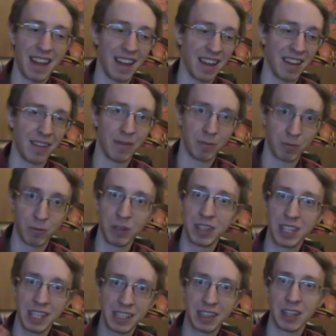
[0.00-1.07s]

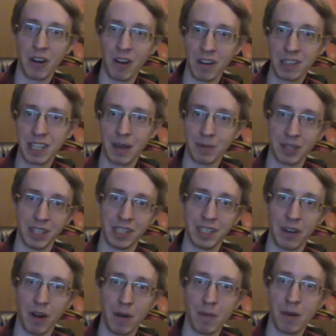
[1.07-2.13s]
There are exceptions.
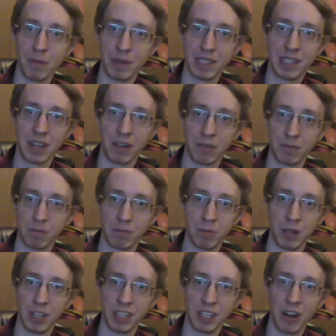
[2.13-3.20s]
There are moments that
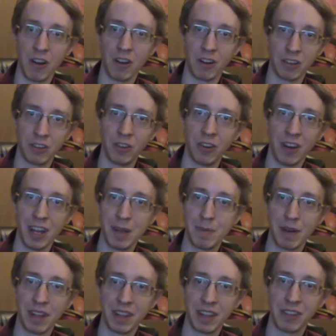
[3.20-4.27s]
really are good,
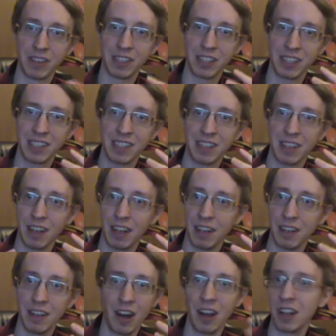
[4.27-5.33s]
but there's just
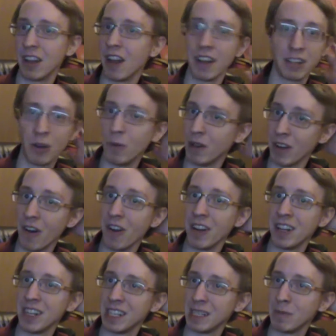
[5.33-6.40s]
not a lot going
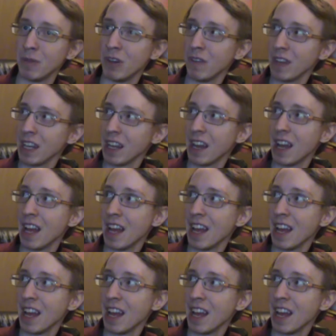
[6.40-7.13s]
on in this movie.